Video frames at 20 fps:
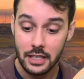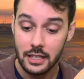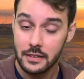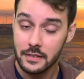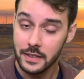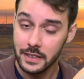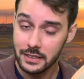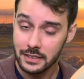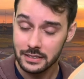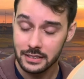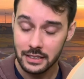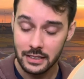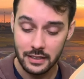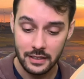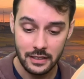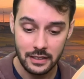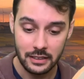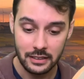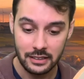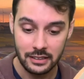Then
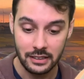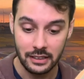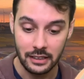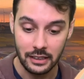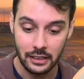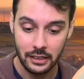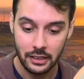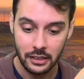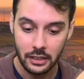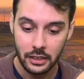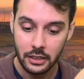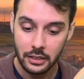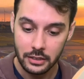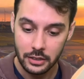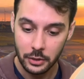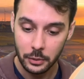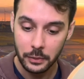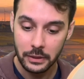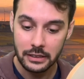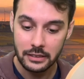Cynthia said,
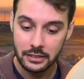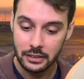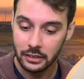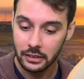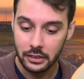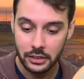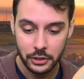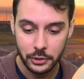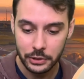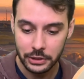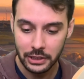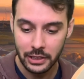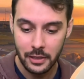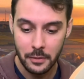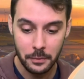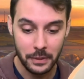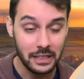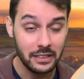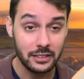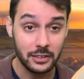Teresa, you shouldn't
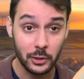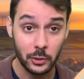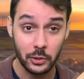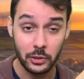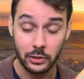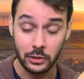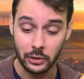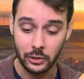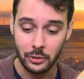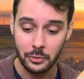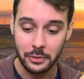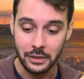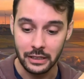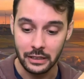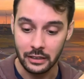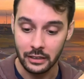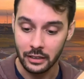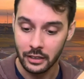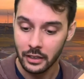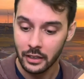be so
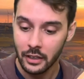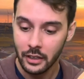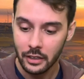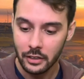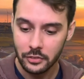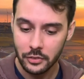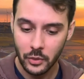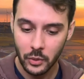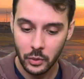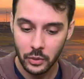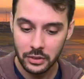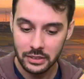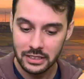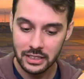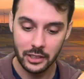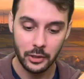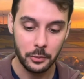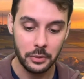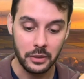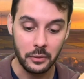gloomy. Of course
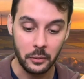he'll be